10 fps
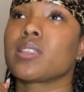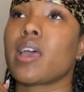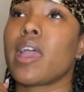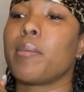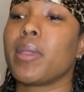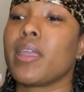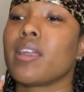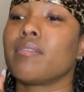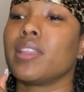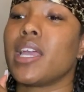a pair
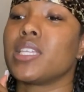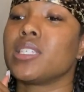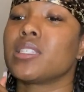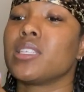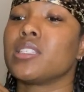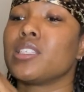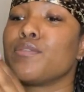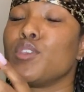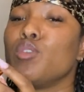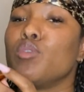of lashes is if
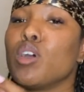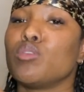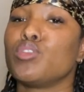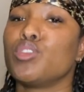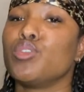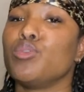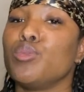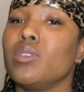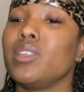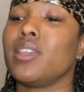you go
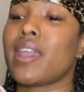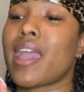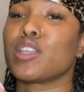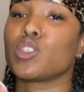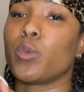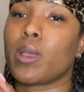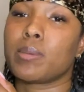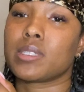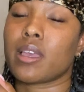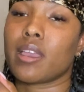to the actual
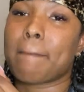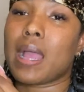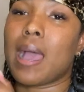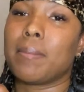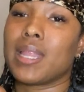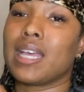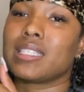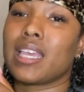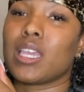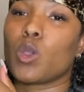website. I'm not
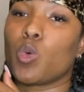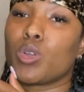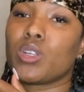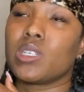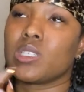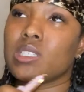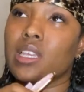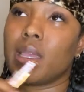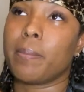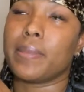taking orders
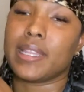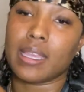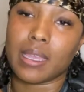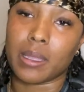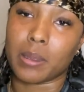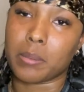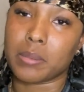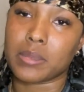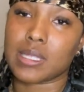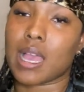in
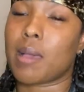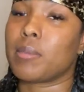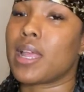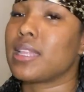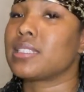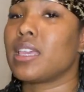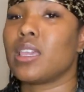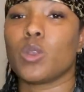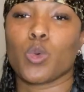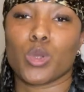DMs. I'm not
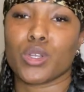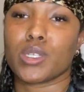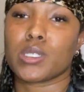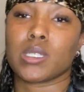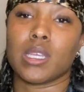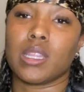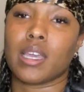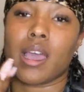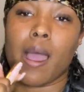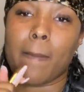taking orders in the
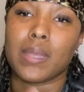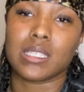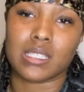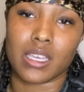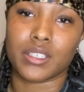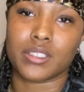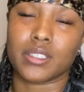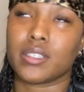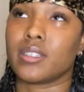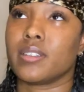comment
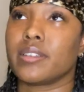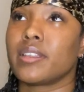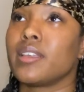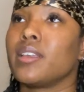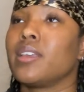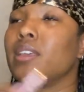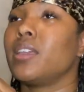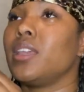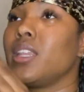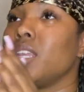section.
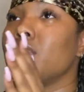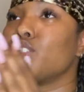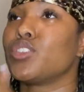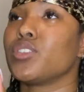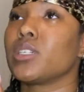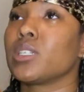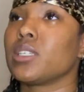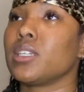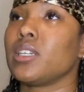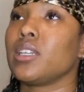It is
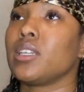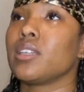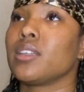strictly